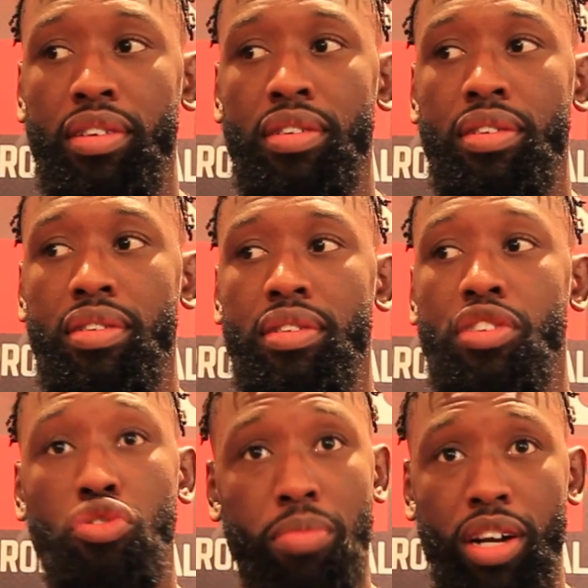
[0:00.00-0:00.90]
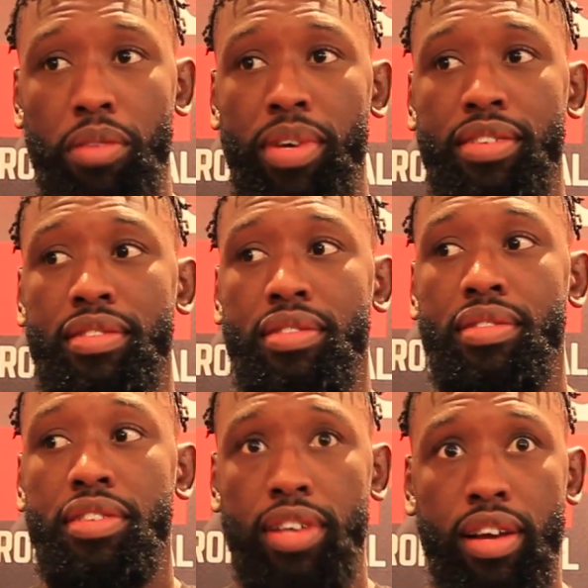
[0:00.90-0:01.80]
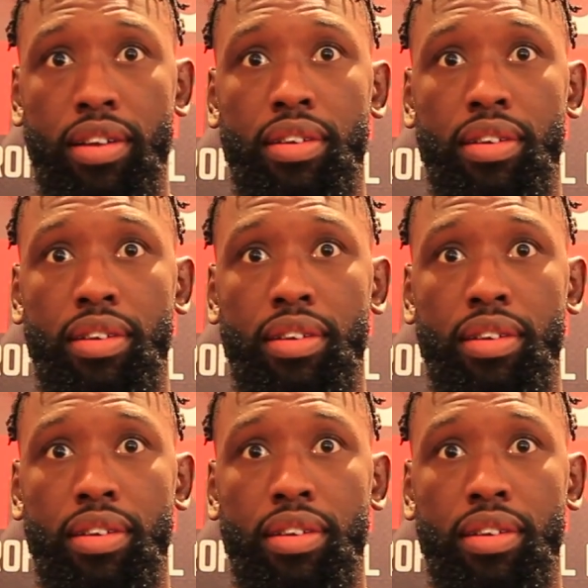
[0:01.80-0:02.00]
Me, the two Magomeds, and Sai.